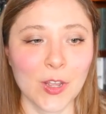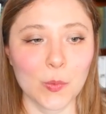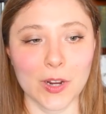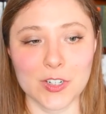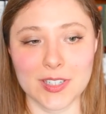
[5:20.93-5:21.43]

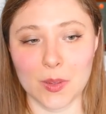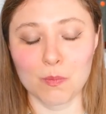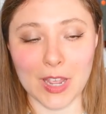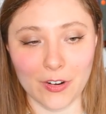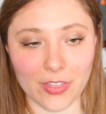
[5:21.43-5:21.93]
where I just like
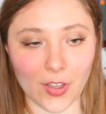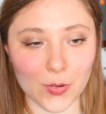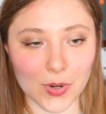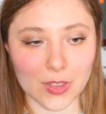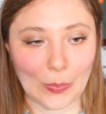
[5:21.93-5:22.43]
marathon
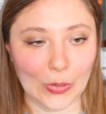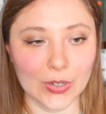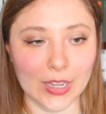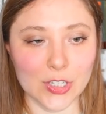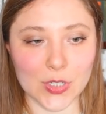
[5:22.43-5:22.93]
read the
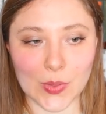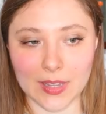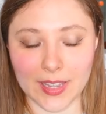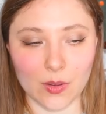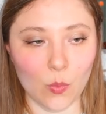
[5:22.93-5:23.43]
book and do a like